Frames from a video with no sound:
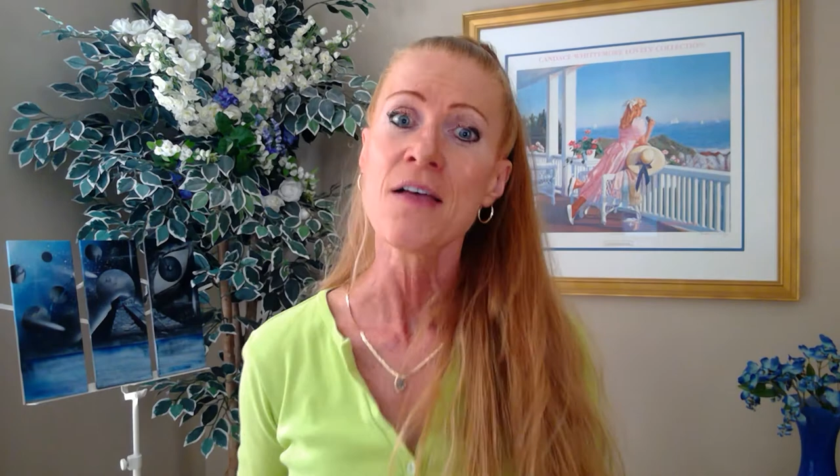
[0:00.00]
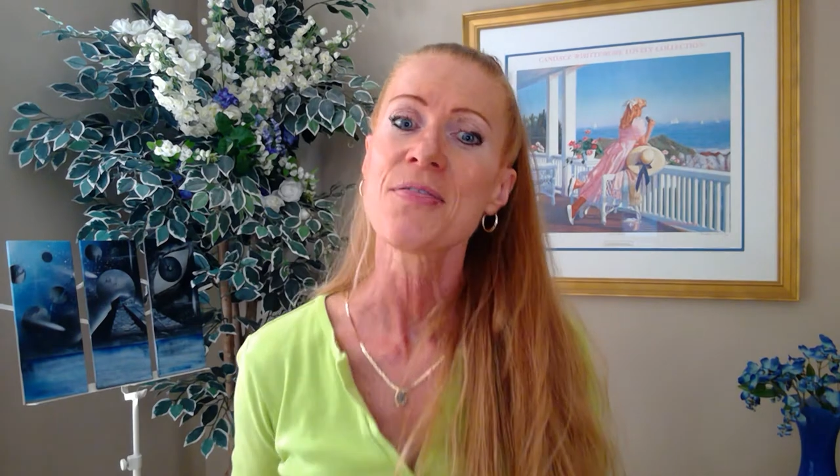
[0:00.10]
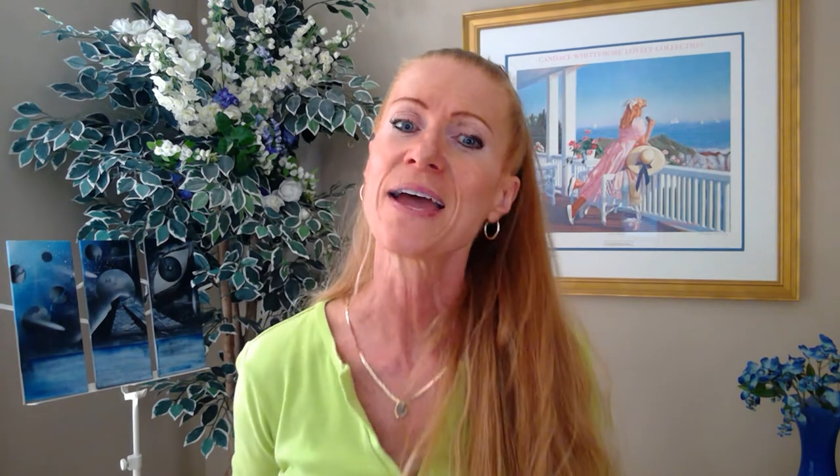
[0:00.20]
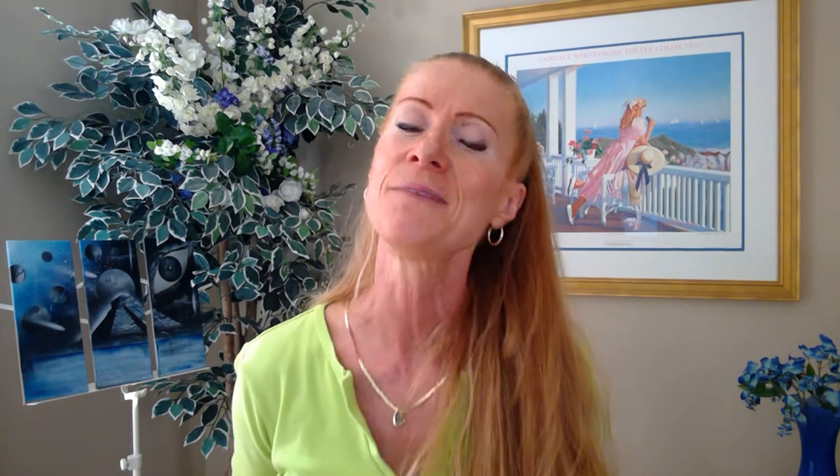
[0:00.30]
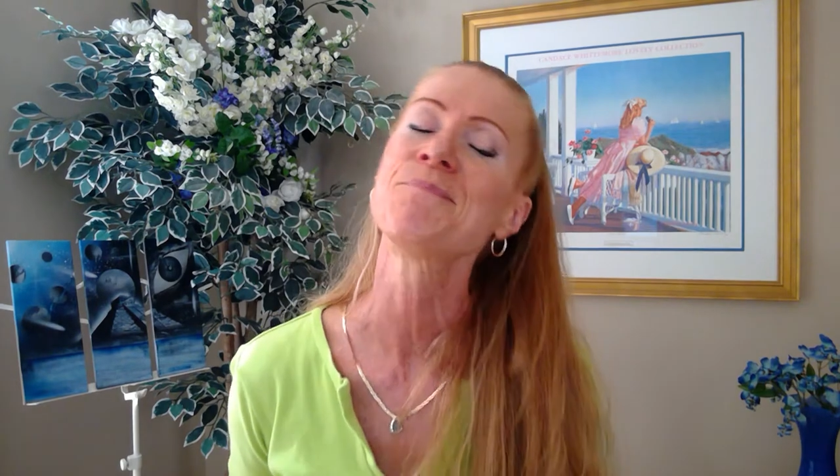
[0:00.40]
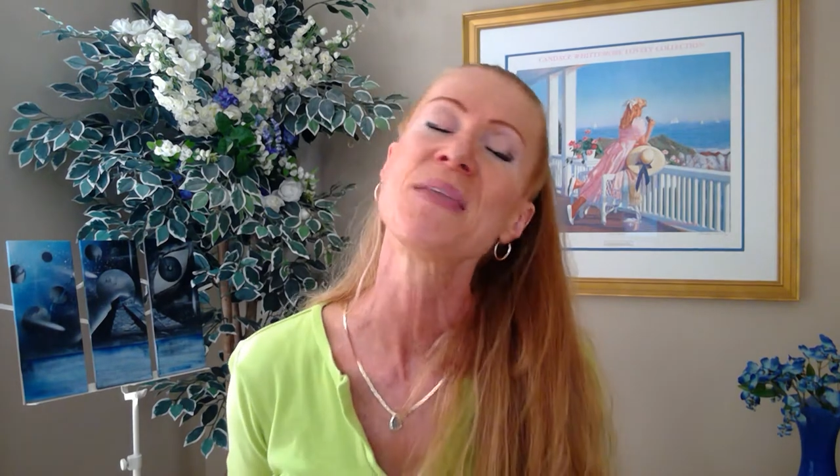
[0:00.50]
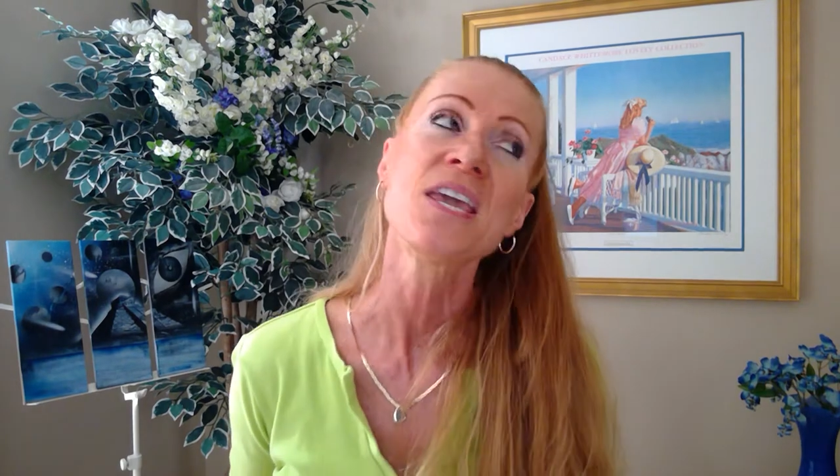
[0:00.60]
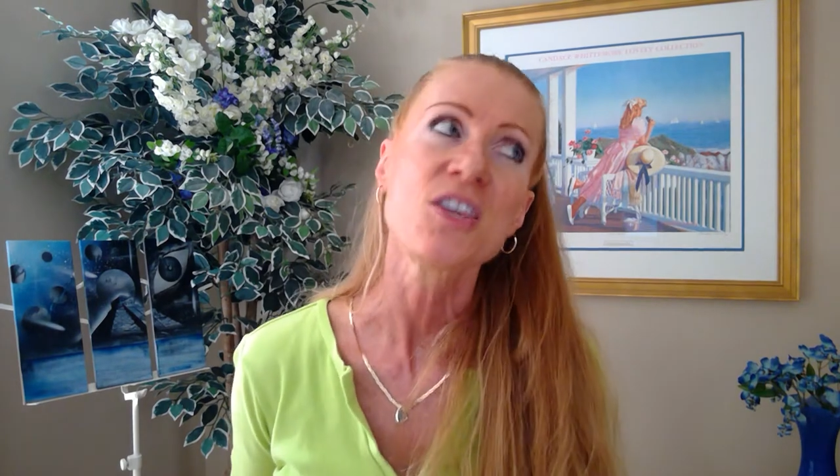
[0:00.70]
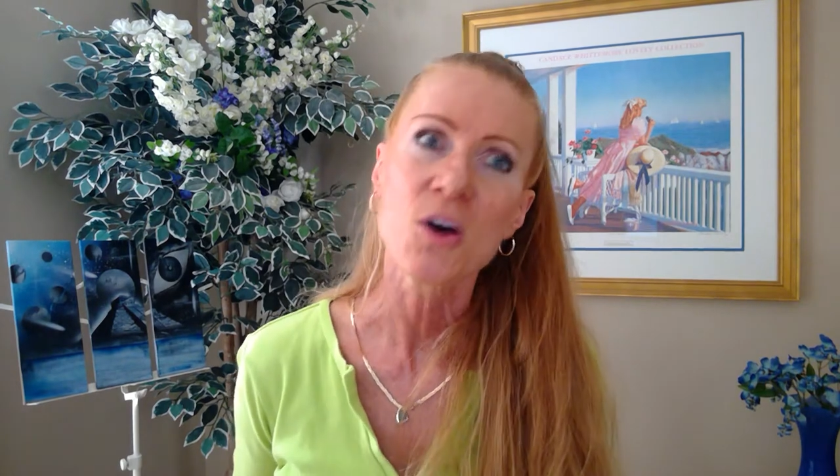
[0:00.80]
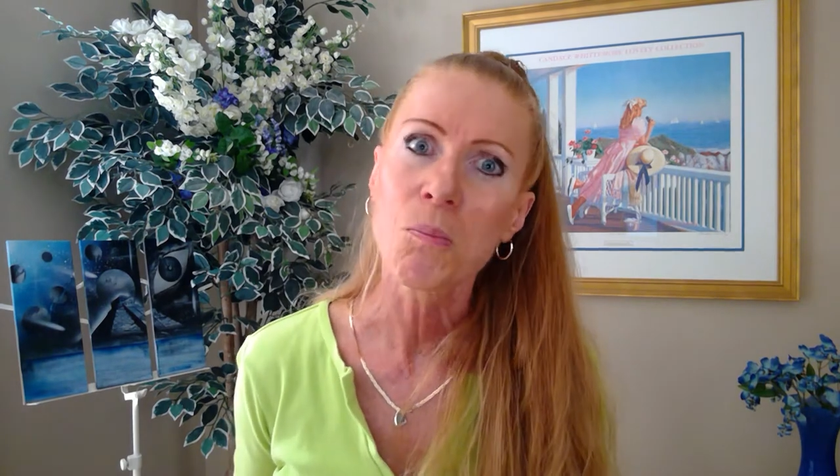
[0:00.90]
then
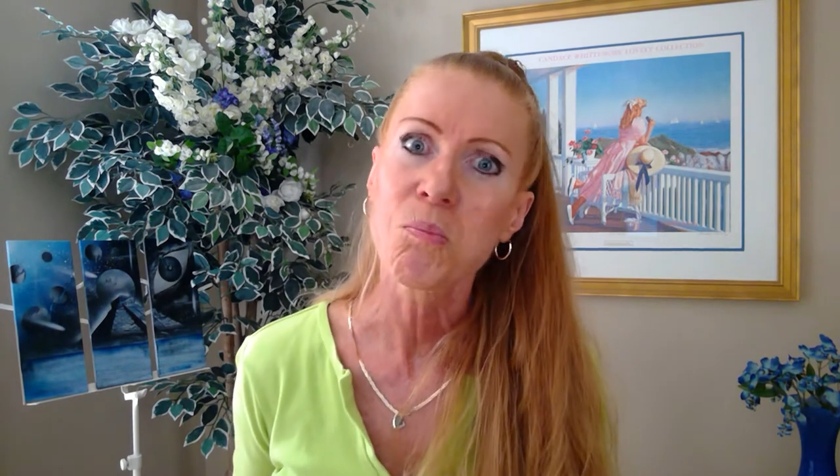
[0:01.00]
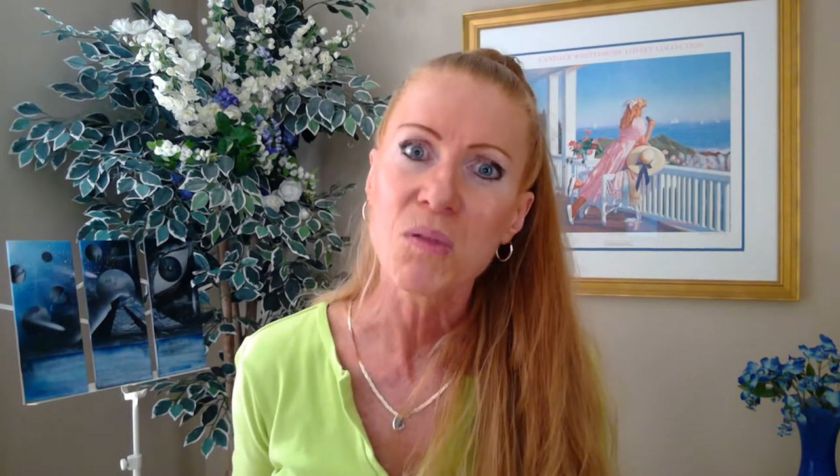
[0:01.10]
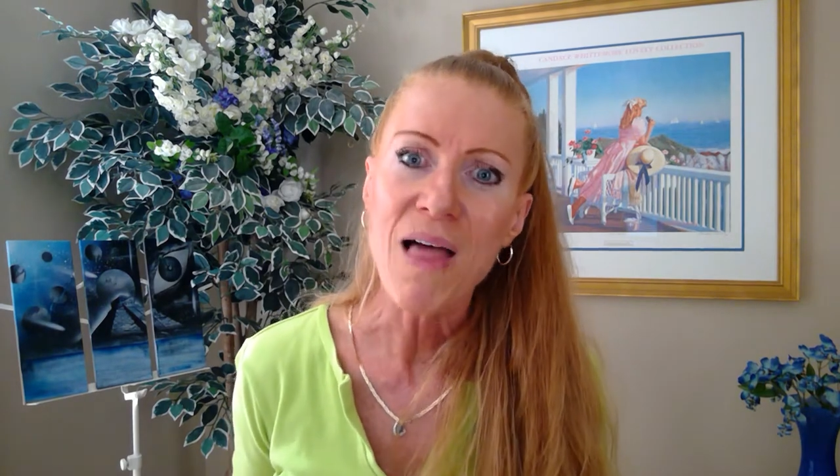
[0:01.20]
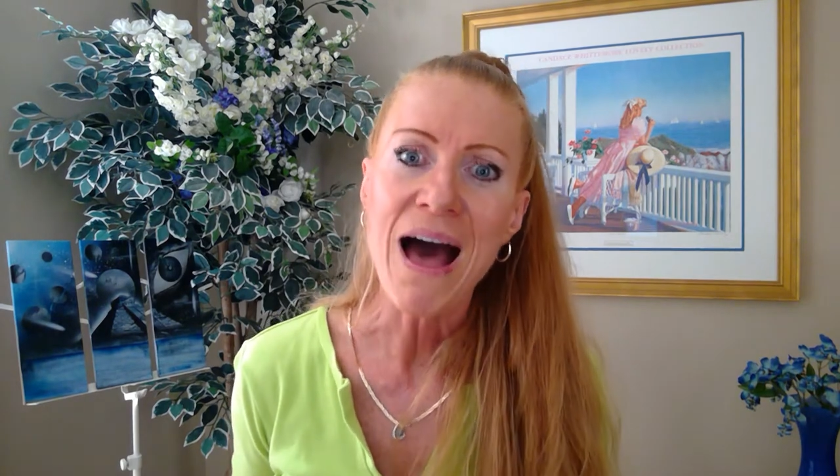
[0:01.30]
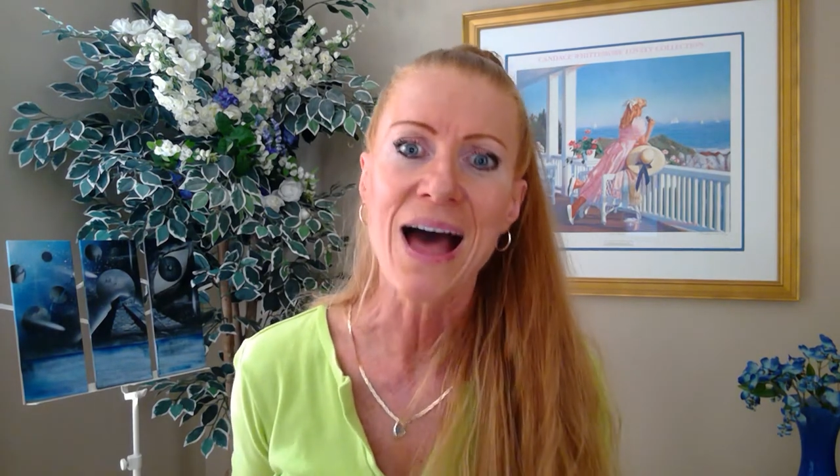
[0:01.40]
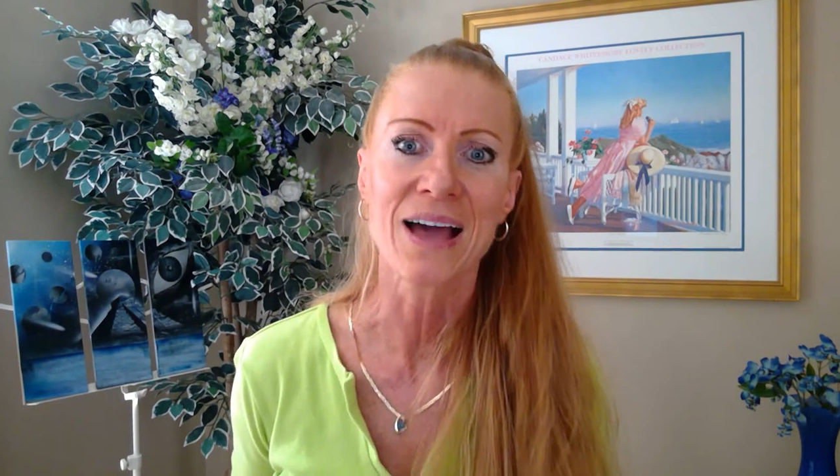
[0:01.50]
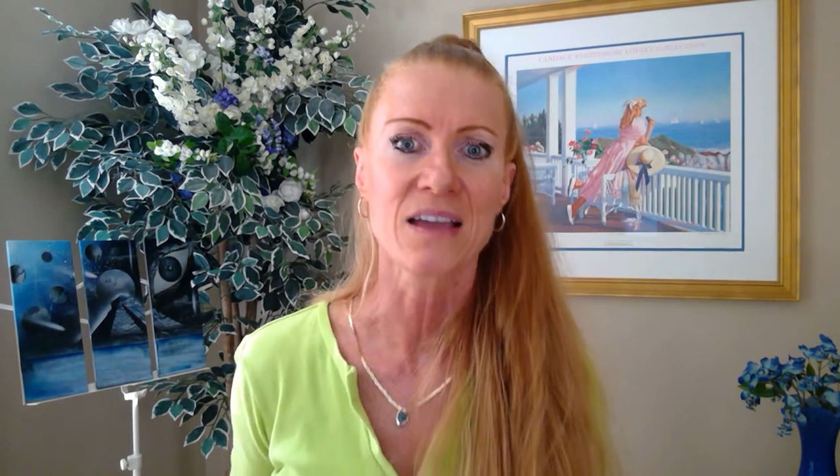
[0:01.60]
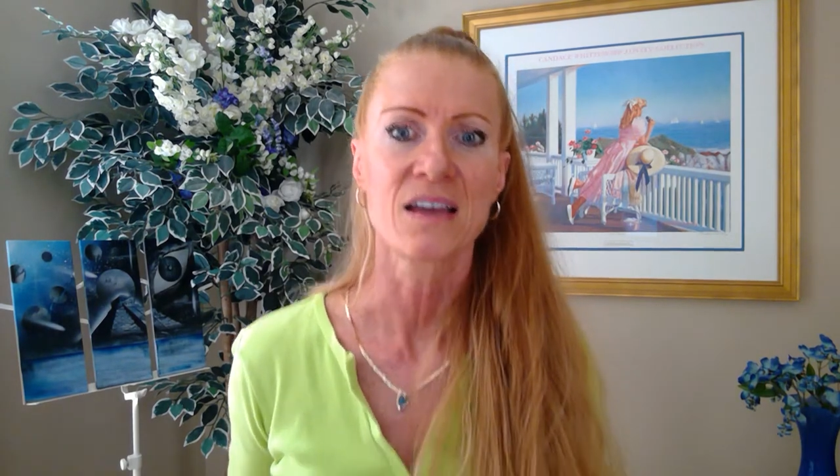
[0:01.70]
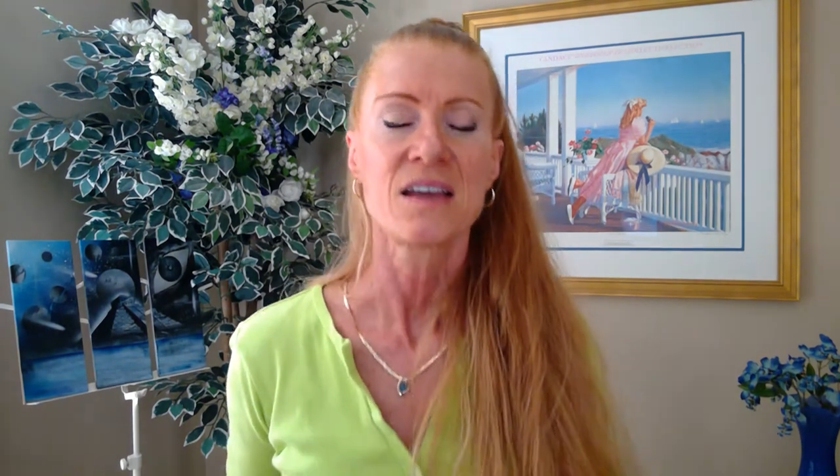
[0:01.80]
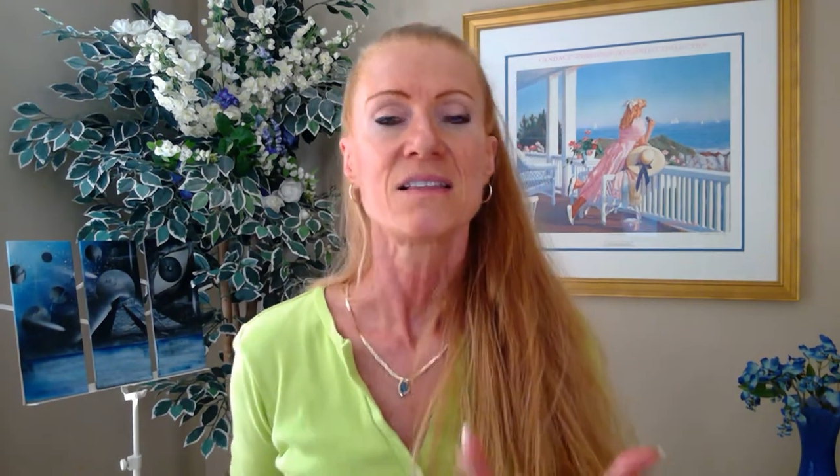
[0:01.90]
you'll block